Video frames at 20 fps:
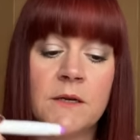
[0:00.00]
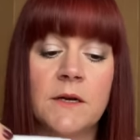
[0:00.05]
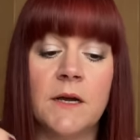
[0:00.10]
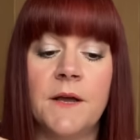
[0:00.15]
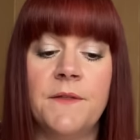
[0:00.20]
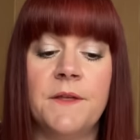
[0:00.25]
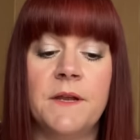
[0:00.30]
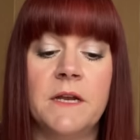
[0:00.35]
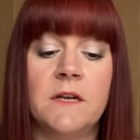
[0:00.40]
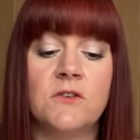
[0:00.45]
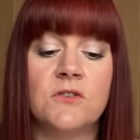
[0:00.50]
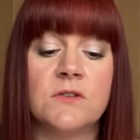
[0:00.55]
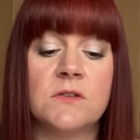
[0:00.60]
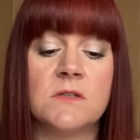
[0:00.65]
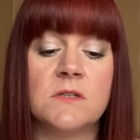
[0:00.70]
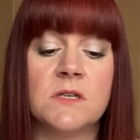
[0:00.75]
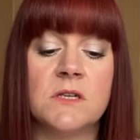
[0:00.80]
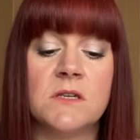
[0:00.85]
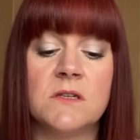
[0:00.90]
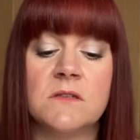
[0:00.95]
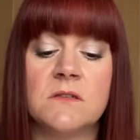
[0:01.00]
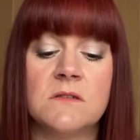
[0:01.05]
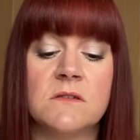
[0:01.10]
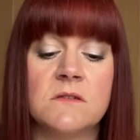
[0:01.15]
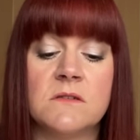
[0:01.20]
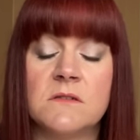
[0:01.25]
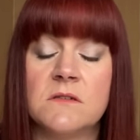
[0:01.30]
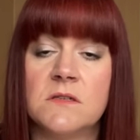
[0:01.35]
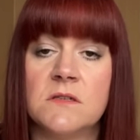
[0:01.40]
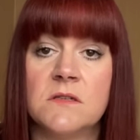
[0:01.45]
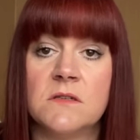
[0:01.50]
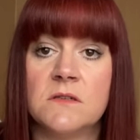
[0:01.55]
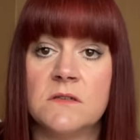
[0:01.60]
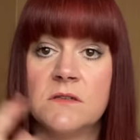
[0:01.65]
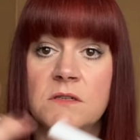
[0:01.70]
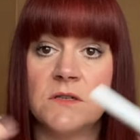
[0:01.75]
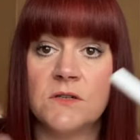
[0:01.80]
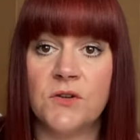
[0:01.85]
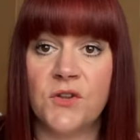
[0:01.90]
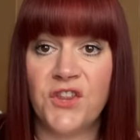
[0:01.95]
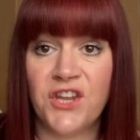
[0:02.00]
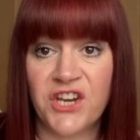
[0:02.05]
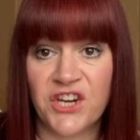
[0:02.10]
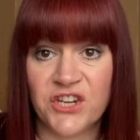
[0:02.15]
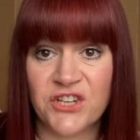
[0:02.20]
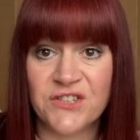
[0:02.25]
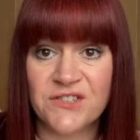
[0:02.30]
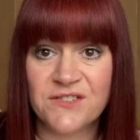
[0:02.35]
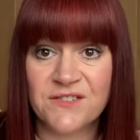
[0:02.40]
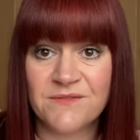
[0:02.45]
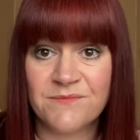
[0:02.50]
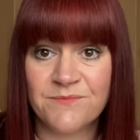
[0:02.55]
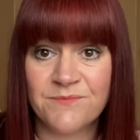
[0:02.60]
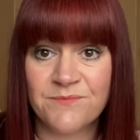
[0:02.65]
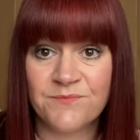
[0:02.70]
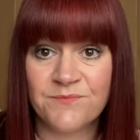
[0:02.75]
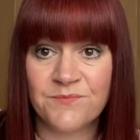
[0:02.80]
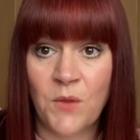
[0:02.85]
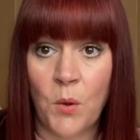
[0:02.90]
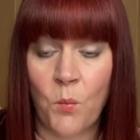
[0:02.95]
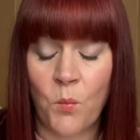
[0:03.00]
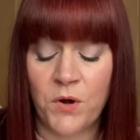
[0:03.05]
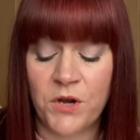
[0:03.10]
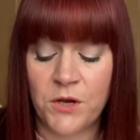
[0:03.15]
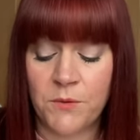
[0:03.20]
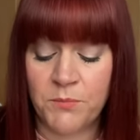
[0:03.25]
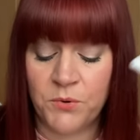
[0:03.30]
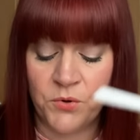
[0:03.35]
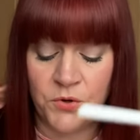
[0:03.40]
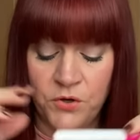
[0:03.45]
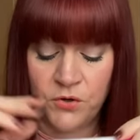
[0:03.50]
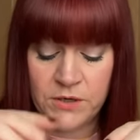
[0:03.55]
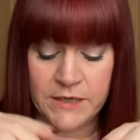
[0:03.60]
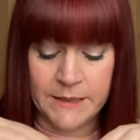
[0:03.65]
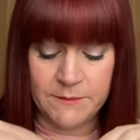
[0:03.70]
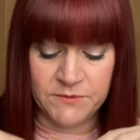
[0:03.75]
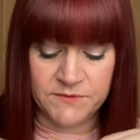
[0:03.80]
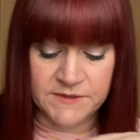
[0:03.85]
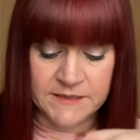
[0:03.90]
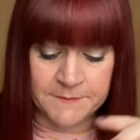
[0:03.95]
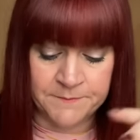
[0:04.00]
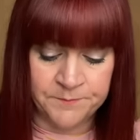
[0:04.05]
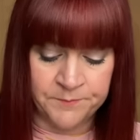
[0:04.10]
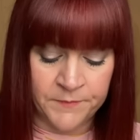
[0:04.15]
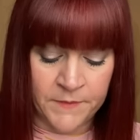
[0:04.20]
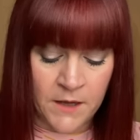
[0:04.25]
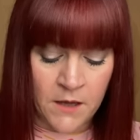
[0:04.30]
And then it just turns to nothingness when you put your labels in.